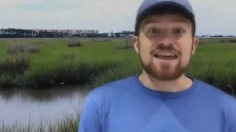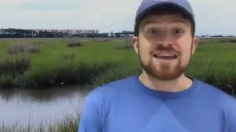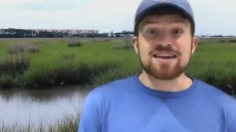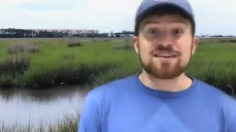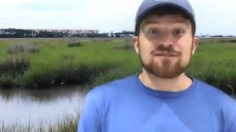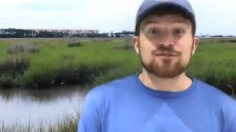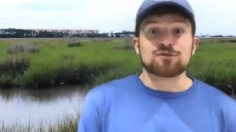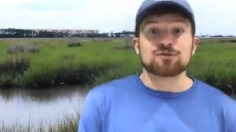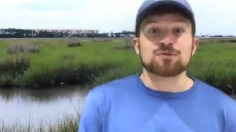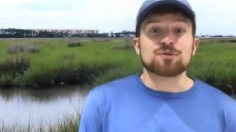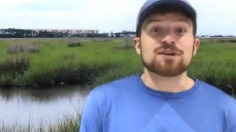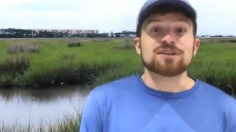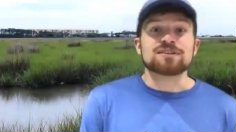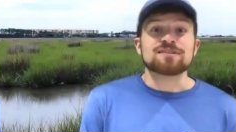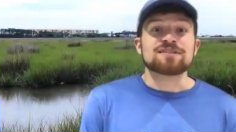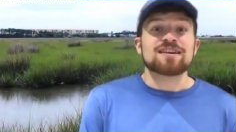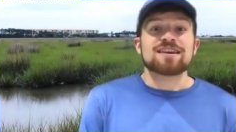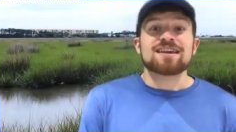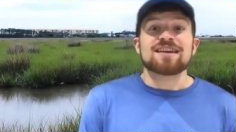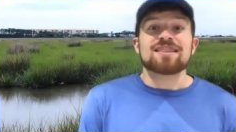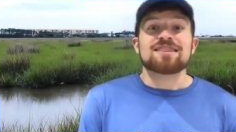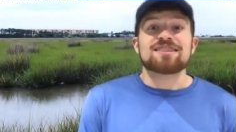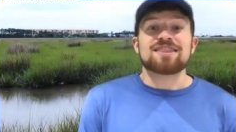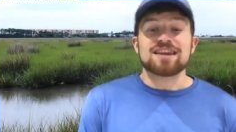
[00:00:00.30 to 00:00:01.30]
everyone.
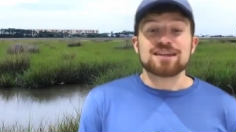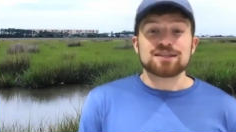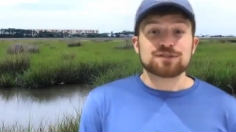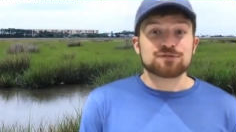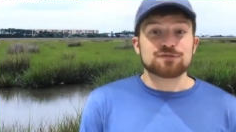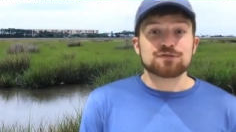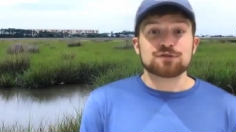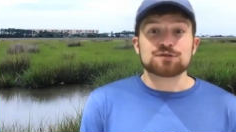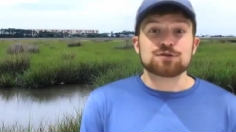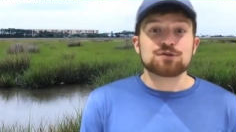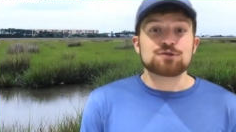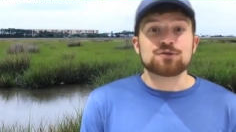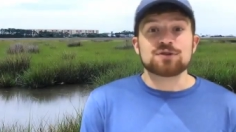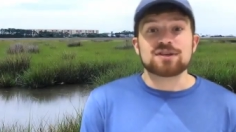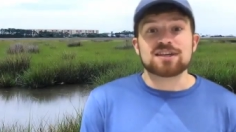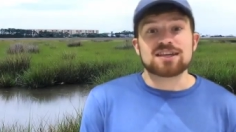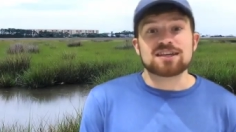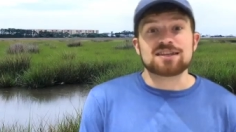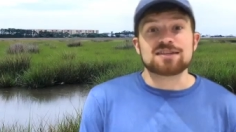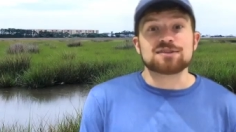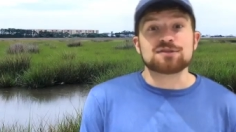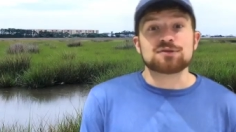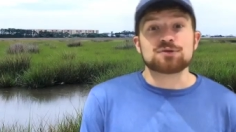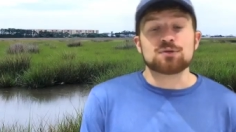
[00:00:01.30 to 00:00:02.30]
Thanks for tuning
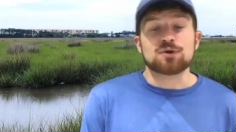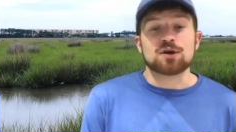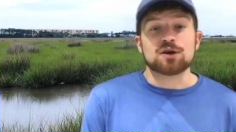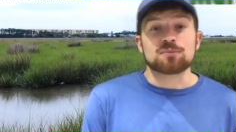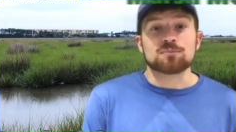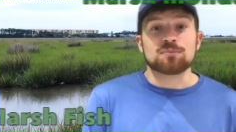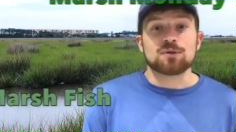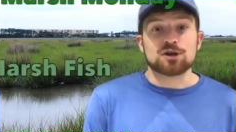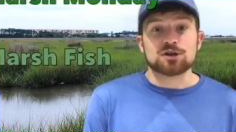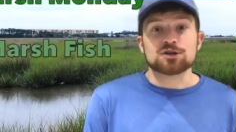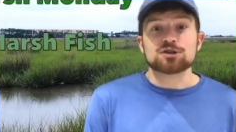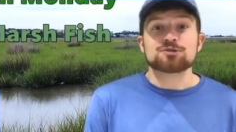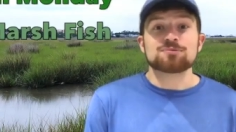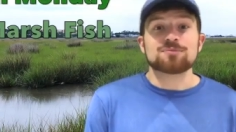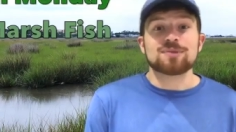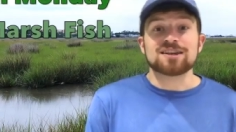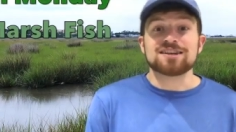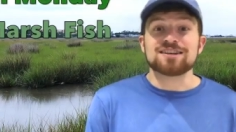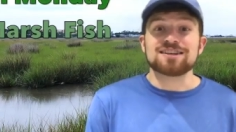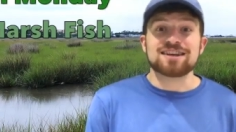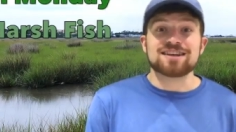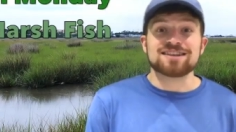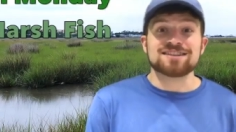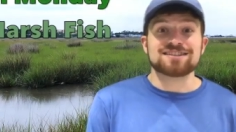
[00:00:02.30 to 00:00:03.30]
in to our Marsh
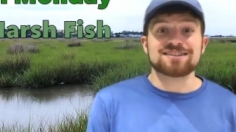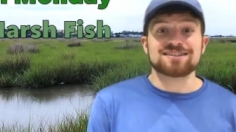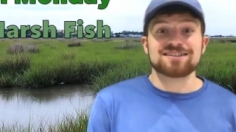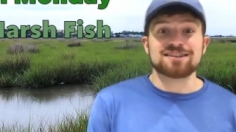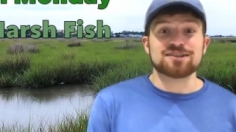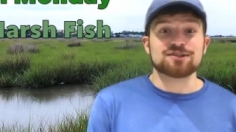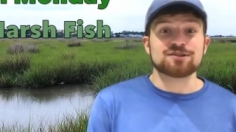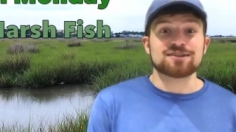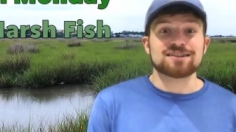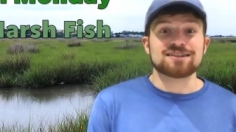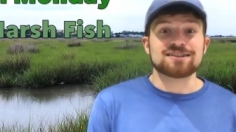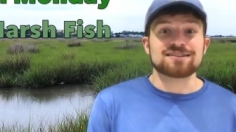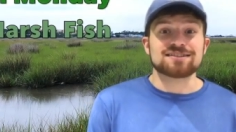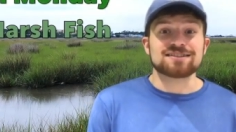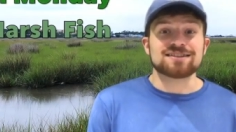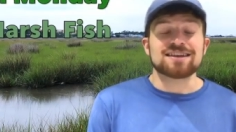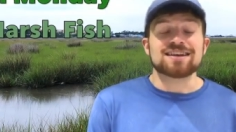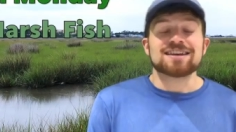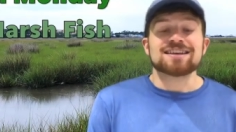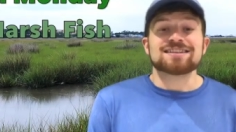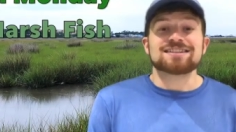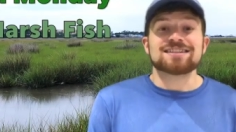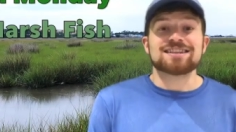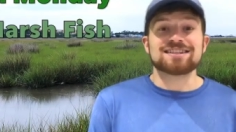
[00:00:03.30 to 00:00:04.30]
Mania series.
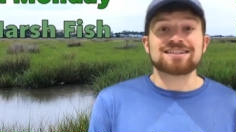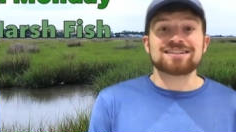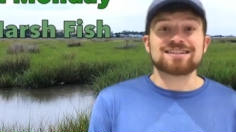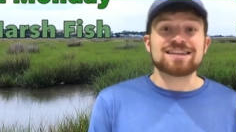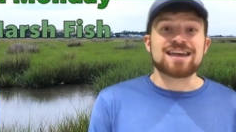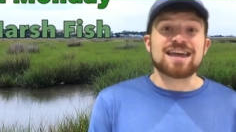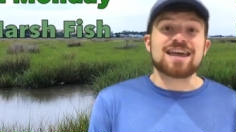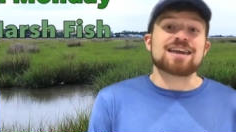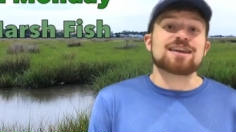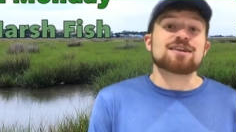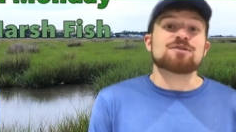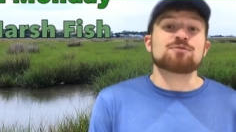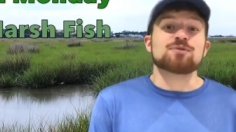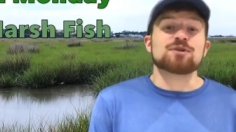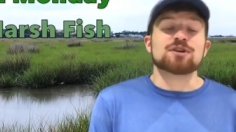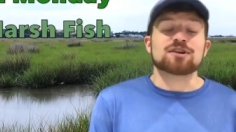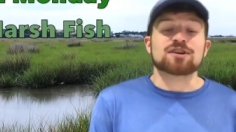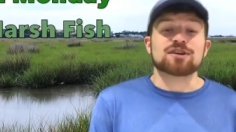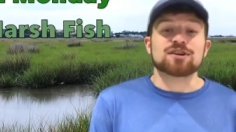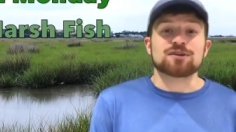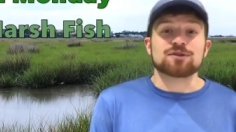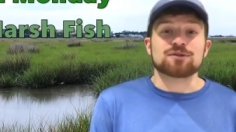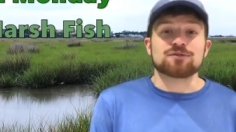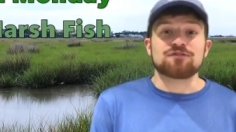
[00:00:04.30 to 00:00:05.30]
Today we are
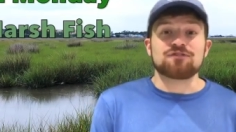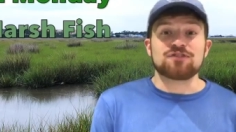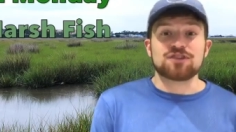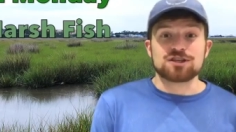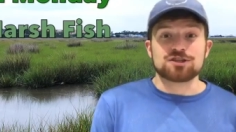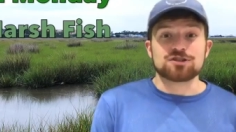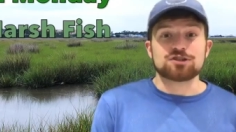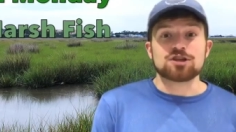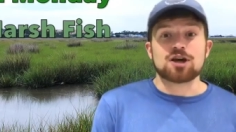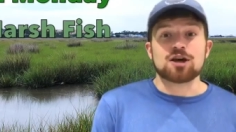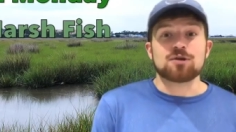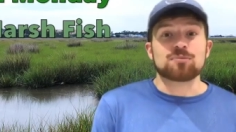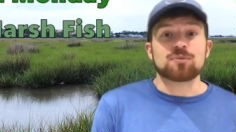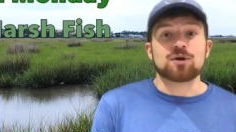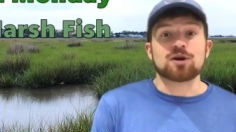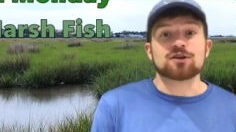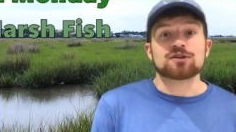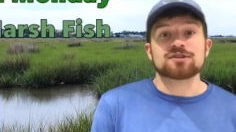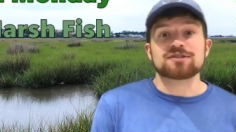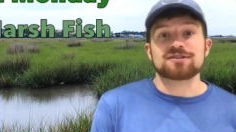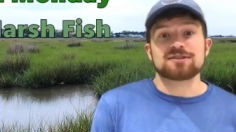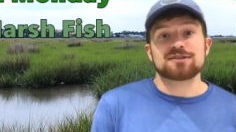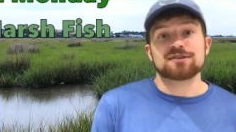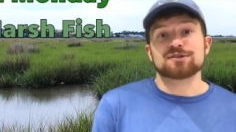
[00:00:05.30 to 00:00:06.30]
going to finish up
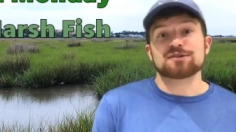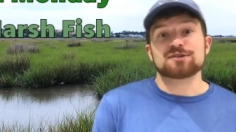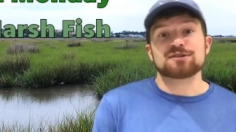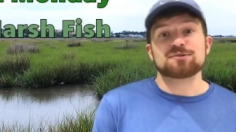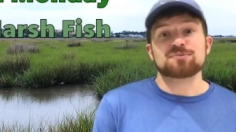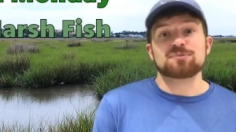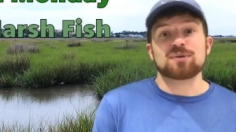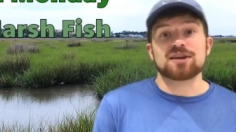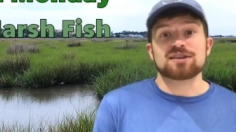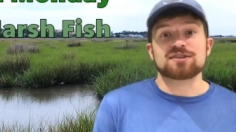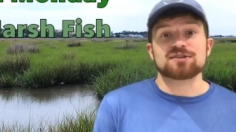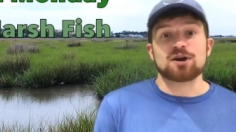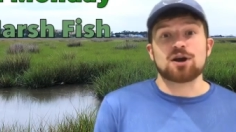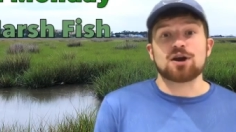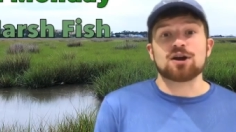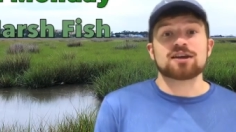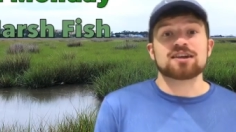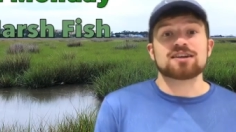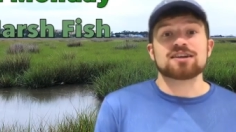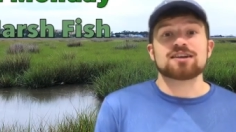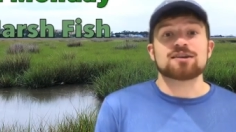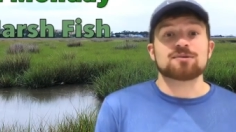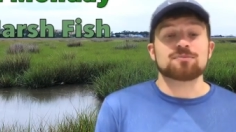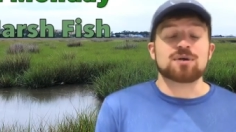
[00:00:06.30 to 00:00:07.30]
our series by
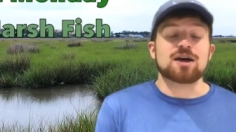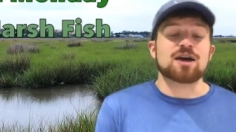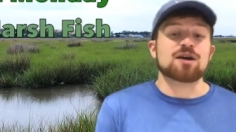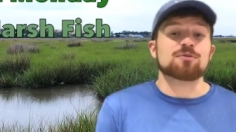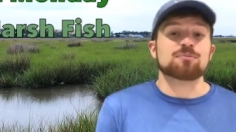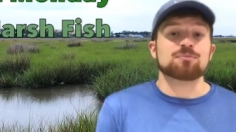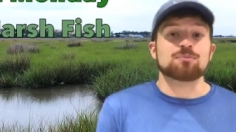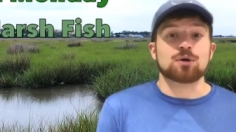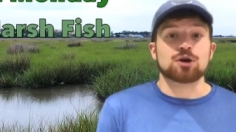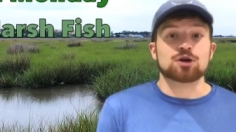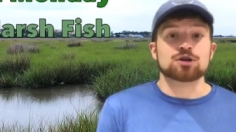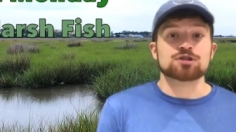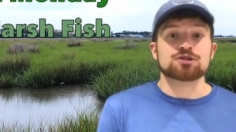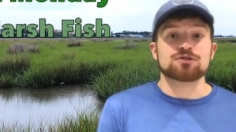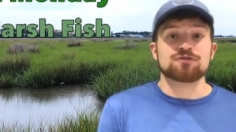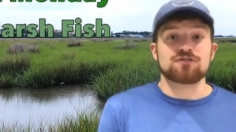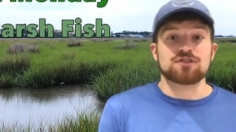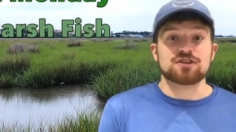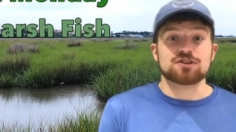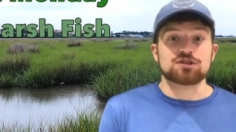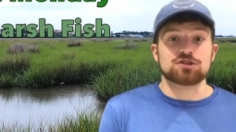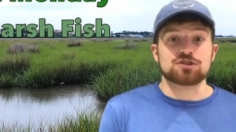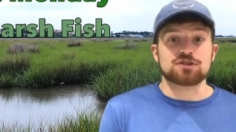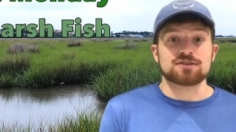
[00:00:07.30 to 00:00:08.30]
talking about marsh
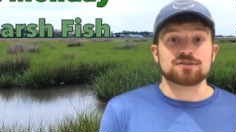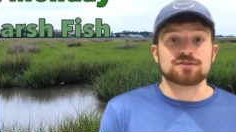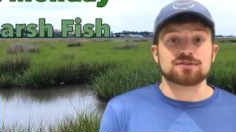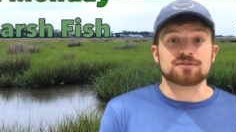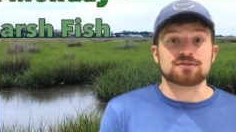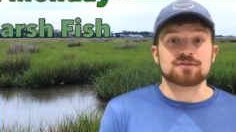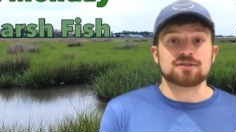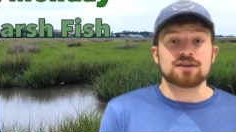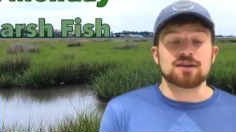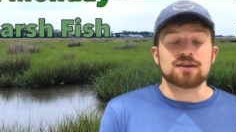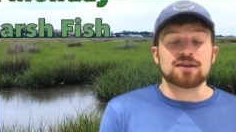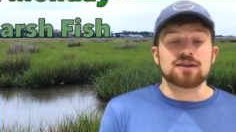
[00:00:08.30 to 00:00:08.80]
fishes.